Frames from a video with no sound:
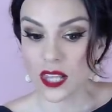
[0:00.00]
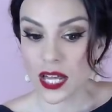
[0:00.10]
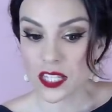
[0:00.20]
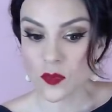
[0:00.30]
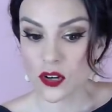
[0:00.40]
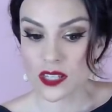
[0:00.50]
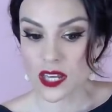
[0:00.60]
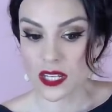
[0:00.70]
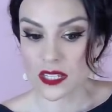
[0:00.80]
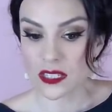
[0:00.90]
lots more
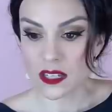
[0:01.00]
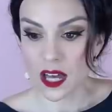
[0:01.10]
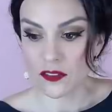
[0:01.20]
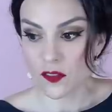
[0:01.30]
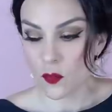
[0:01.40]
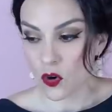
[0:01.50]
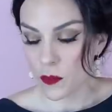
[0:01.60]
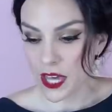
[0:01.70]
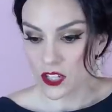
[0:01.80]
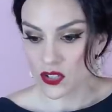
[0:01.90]
exciting stuff,
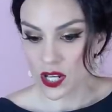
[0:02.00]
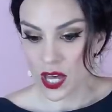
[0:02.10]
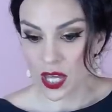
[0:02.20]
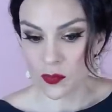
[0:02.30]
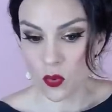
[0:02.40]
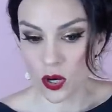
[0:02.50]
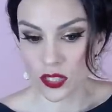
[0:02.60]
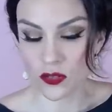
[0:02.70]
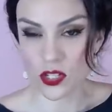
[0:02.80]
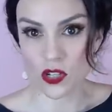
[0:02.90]
more Patreon,
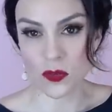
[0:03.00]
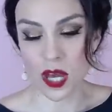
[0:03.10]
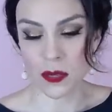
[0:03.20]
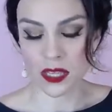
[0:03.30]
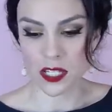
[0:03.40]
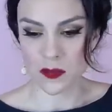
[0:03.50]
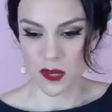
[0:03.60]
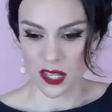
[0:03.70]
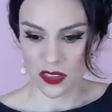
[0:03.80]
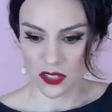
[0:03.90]
more YouTube coming this
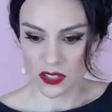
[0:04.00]
month.